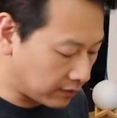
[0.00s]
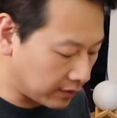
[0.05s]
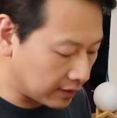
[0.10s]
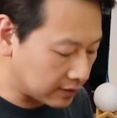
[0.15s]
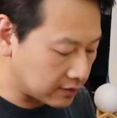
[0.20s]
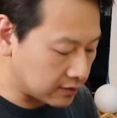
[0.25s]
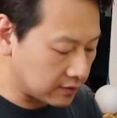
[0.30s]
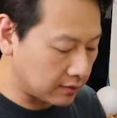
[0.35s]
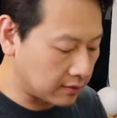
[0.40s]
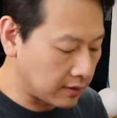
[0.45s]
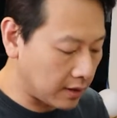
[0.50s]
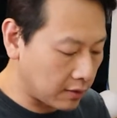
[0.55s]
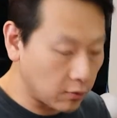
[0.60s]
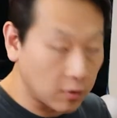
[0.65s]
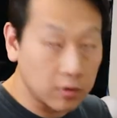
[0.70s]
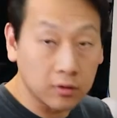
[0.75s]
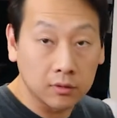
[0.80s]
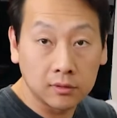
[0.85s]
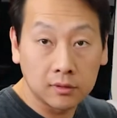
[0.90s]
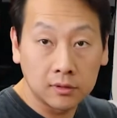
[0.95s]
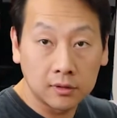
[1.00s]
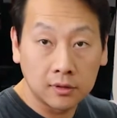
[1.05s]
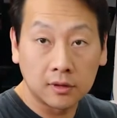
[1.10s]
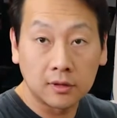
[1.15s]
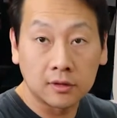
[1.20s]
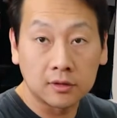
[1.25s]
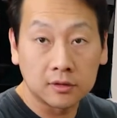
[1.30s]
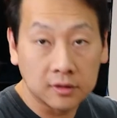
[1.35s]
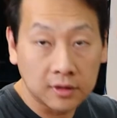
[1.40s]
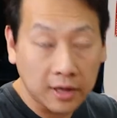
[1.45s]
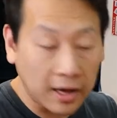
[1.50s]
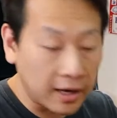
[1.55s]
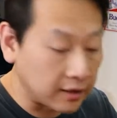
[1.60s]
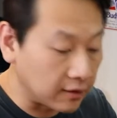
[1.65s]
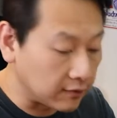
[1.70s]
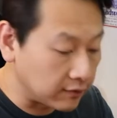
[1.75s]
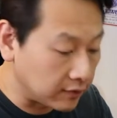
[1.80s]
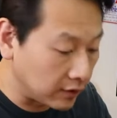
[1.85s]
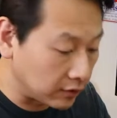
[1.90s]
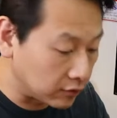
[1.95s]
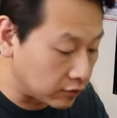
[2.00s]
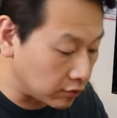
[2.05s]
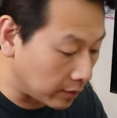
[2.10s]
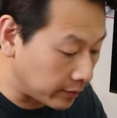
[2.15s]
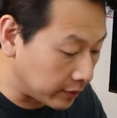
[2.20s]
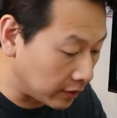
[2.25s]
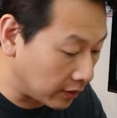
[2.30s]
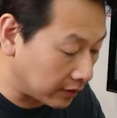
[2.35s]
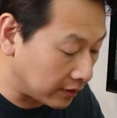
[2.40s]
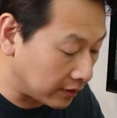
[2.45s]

it, so I won't kind of drop it or